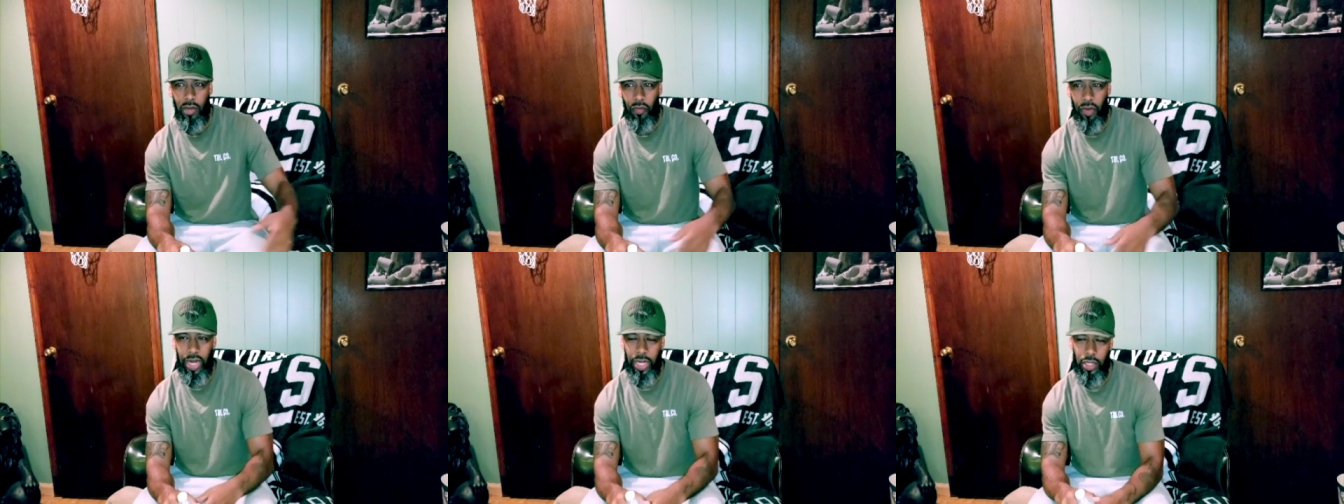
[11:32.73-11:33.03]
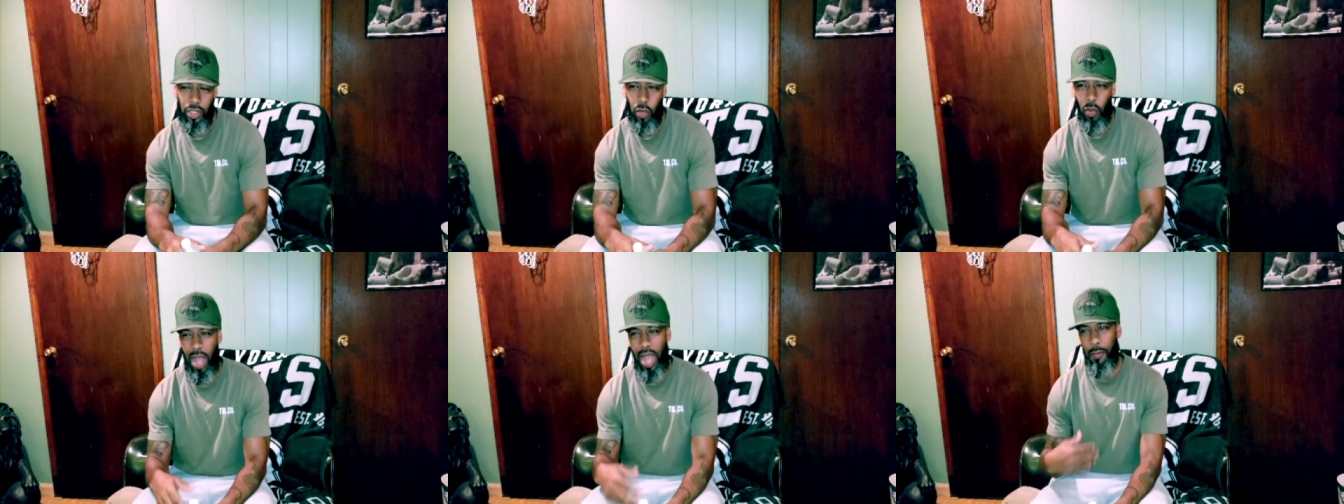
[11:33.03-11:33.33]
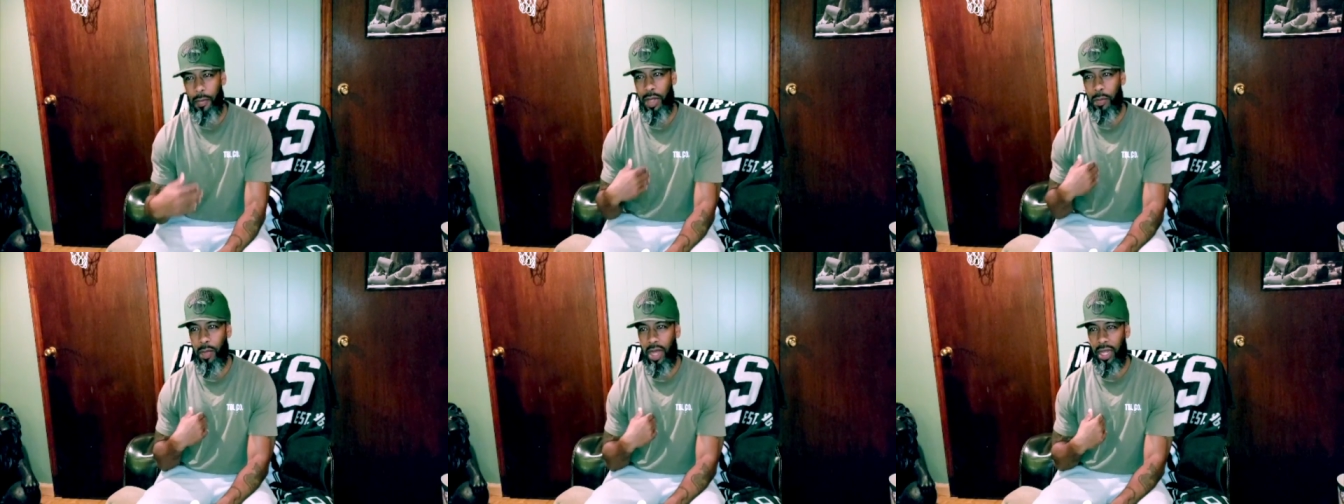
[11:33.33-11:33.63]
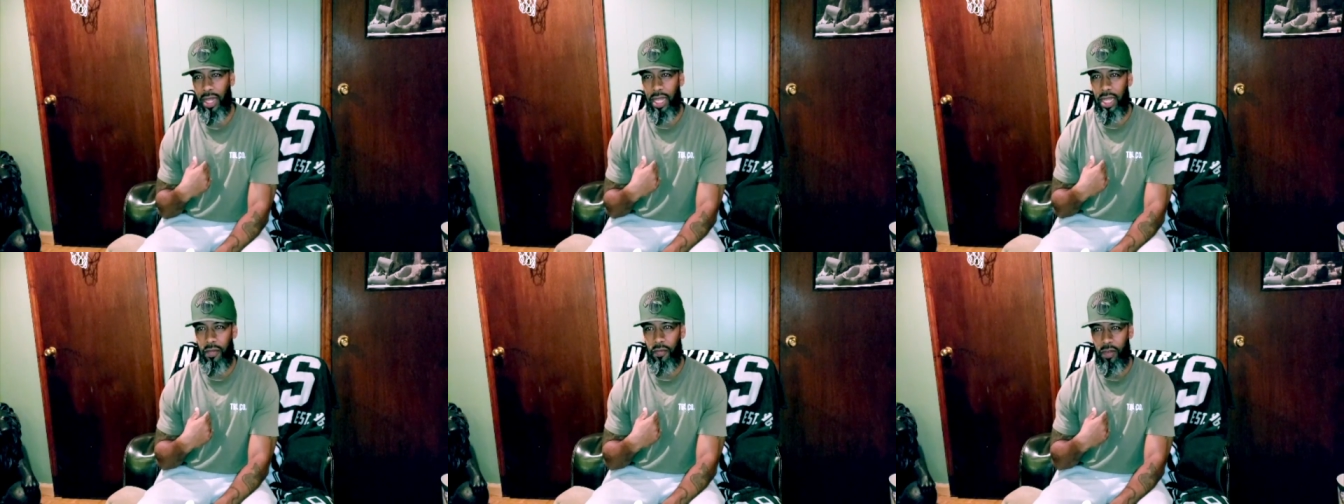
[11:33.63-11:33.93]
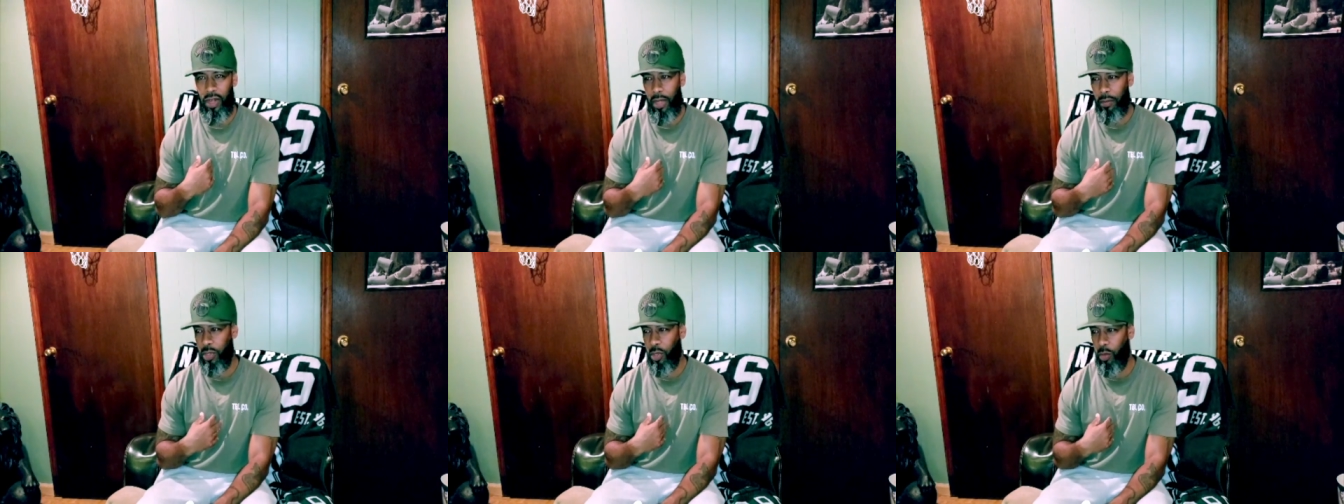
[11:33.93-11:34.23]
right? I'm in my
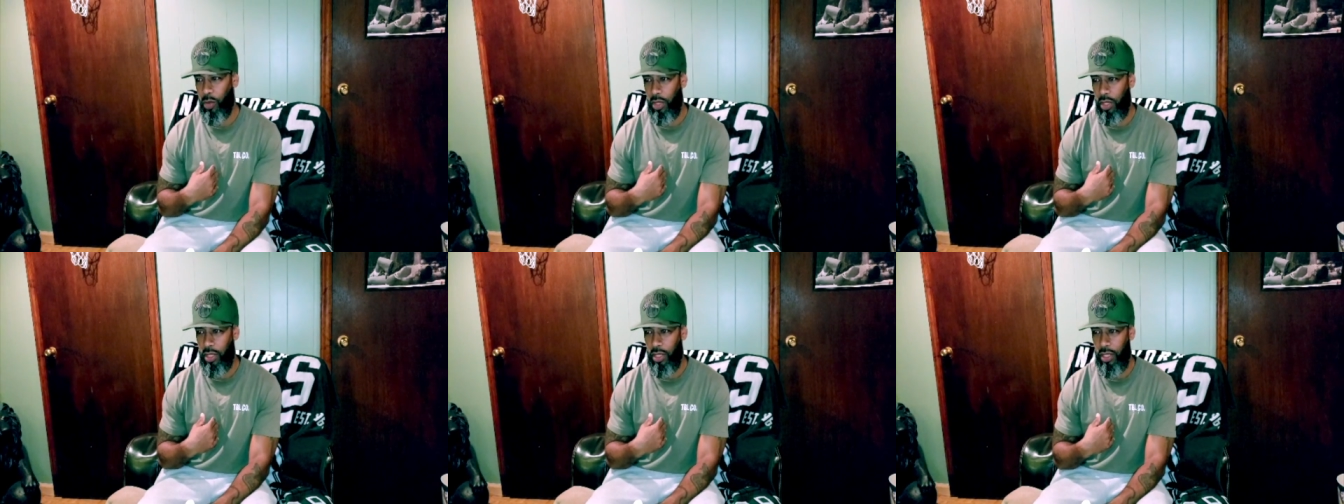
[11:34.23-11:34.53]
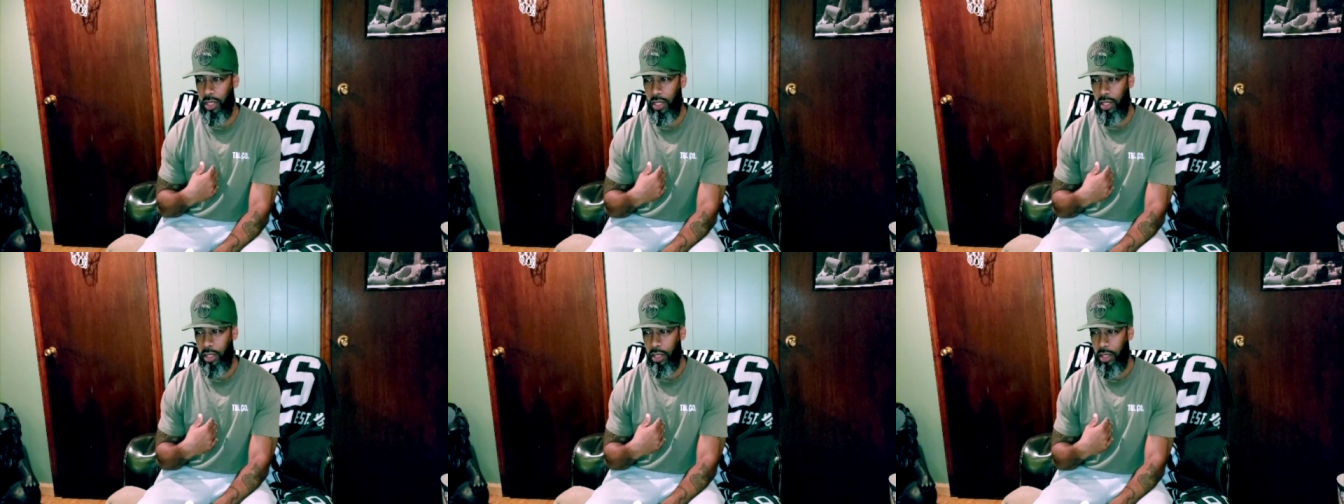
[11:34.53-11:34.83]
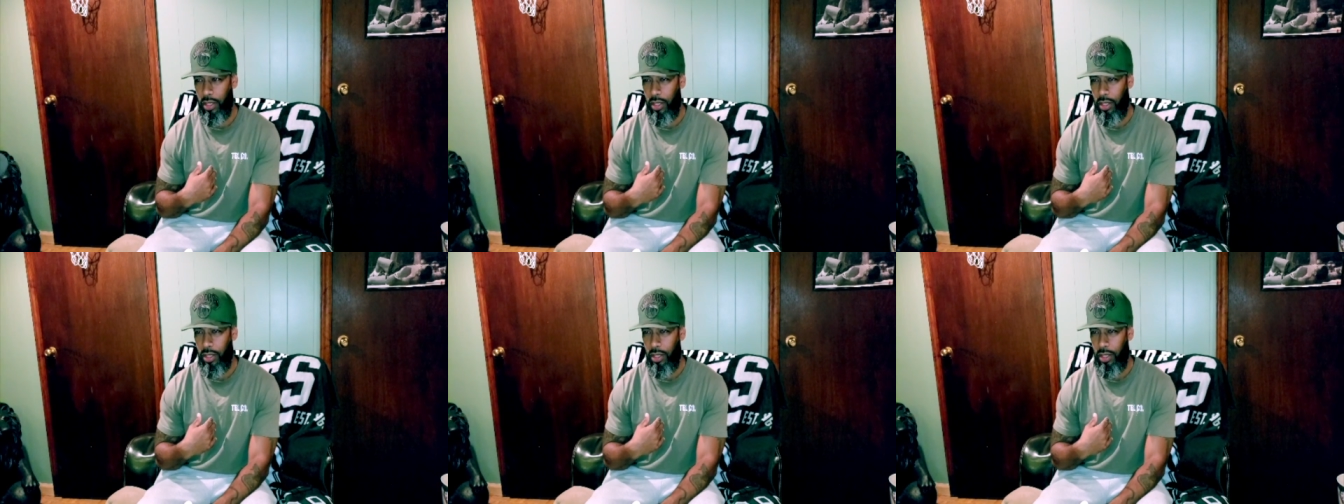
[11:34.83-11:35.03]
life and I'm doing good,